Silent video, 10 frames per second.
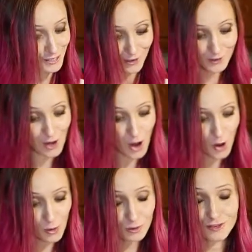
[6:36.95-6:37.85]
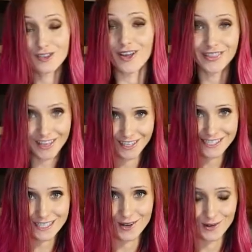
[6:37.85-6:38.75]
Don't know, don't think
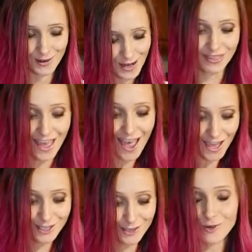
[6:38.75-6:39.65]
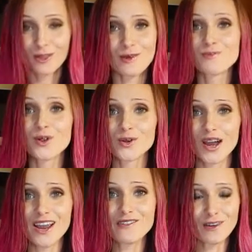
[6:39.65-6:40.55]
so. But that's what the
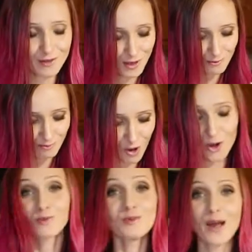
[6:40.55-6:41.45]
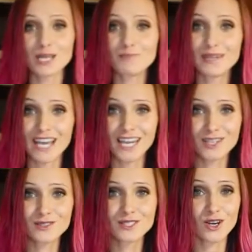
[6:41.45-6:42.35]
puree from the purple mashed
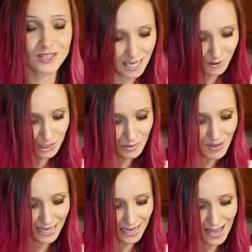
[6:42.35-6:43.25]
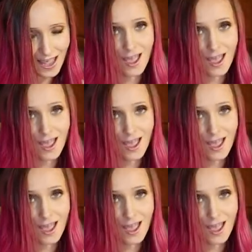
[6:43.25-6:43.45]
potatoes turns out to be.